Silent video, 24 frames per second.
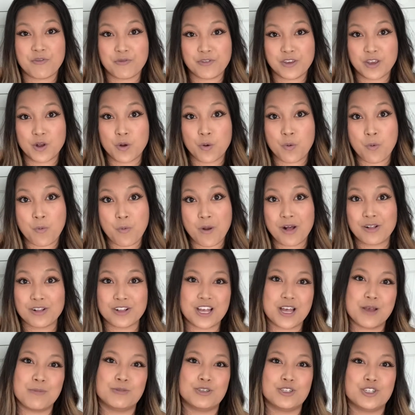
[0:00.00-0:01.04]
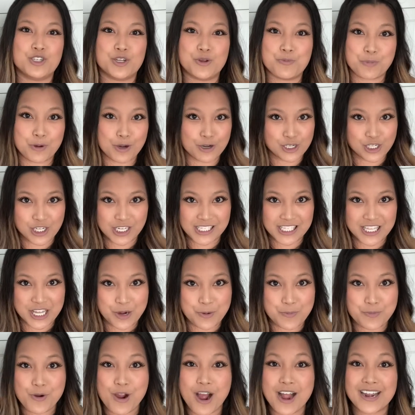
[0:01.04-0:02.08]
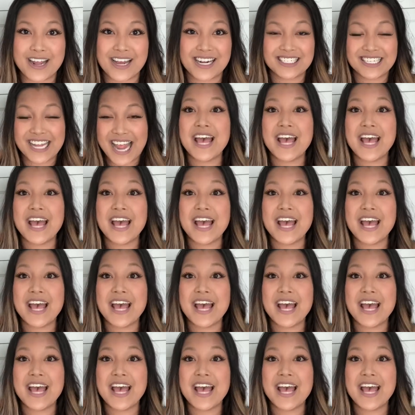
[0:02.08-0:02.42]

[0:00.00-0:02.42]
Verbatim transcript: feel welcomed to purchase their product